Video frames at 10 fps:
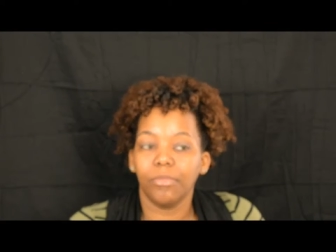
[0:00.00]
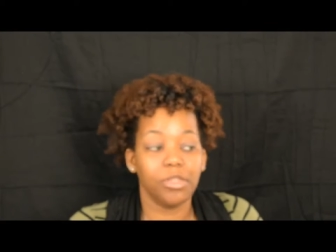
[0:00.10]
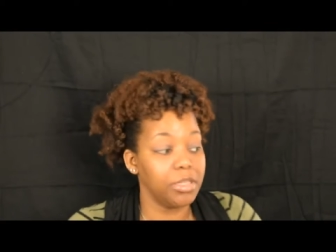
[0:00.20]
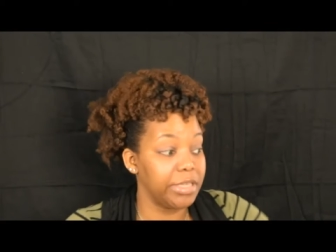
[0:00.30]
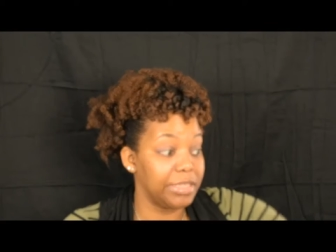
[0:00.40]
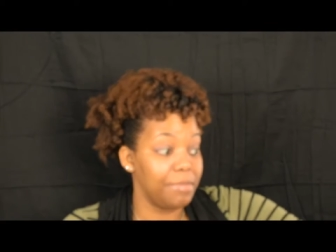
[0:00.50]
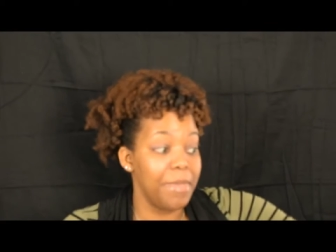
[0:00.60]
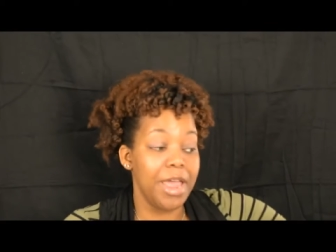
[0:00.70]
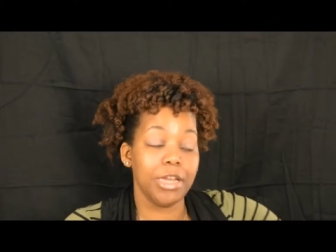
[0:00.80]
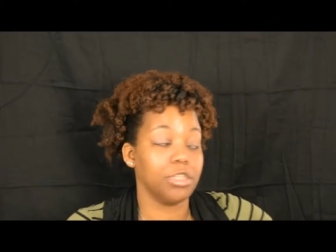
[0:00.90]
But this is the
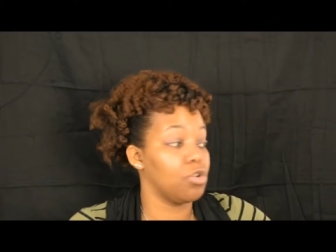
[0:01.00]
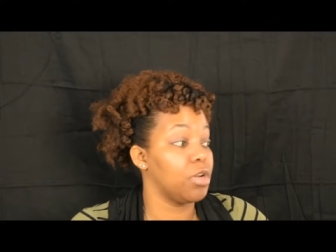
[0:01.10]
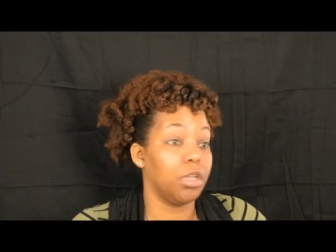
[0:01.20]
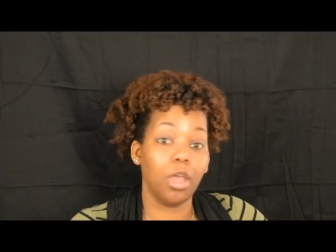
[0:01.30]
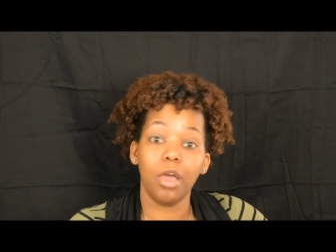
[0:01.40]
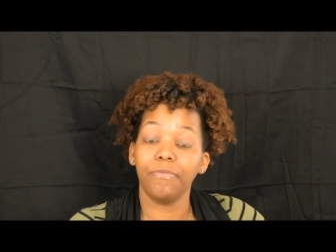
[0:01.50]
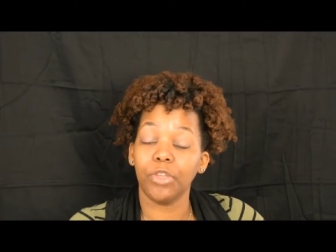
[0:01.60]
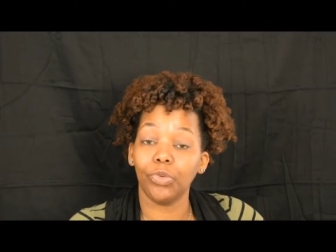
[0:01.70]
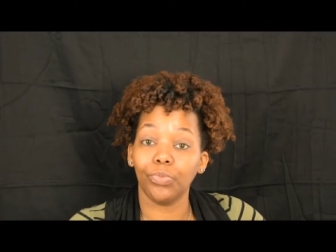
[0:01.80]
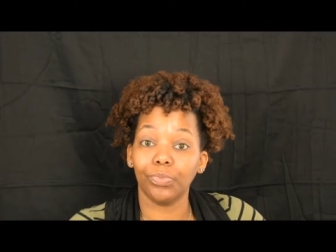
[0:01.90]
man that's going to love
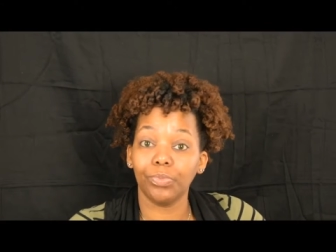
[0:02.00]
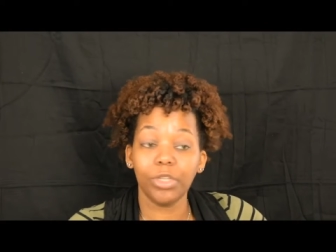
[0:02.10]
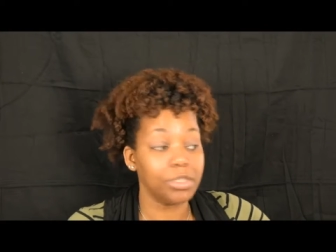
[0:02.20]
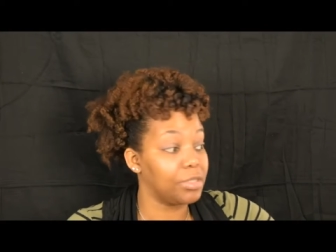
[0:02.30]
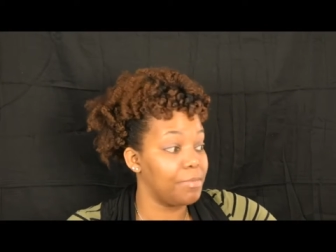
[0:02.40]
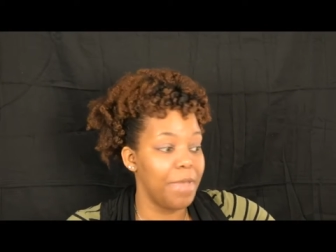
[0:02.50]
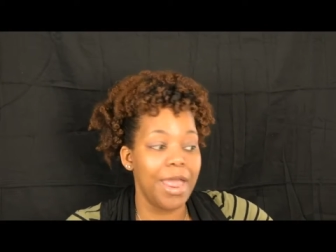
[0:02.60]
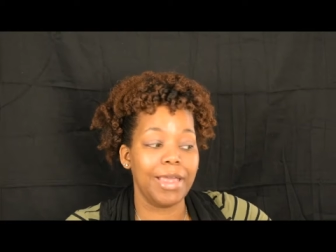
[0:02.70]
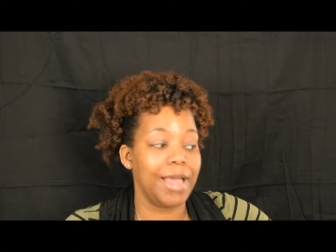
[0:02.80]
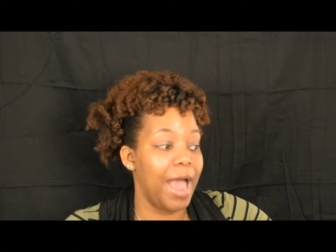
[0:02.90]
you. This is the
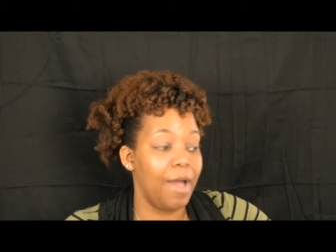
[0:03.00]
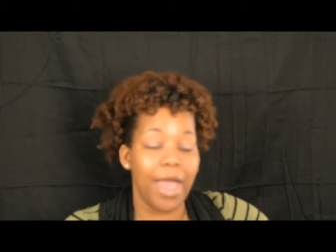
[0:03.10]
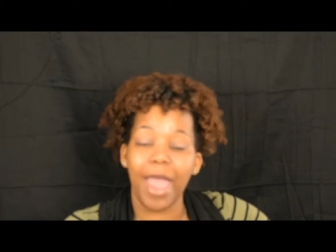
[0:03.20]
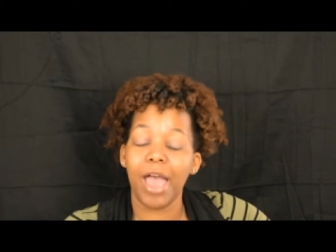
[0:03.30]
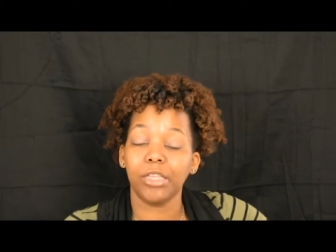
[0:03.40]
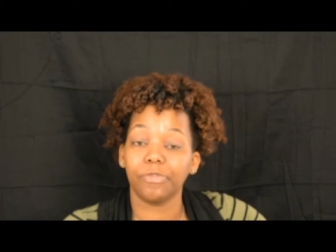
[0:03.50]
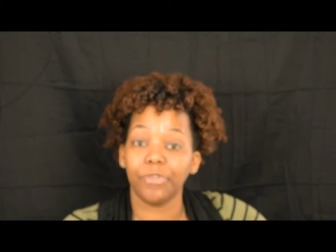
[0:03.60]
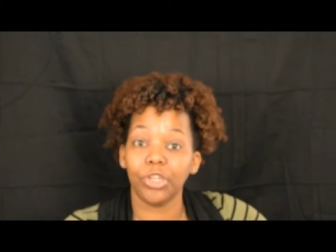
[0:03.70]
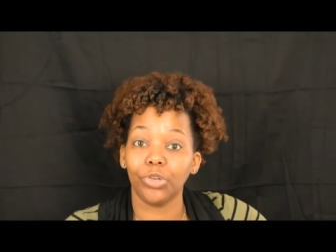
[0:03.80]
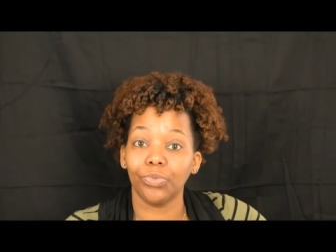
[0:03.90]
man God has
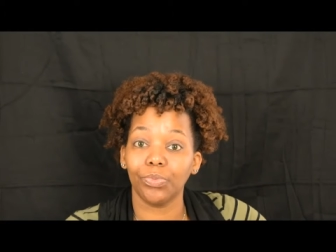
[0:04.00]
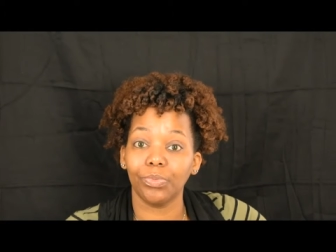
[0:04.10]
for you.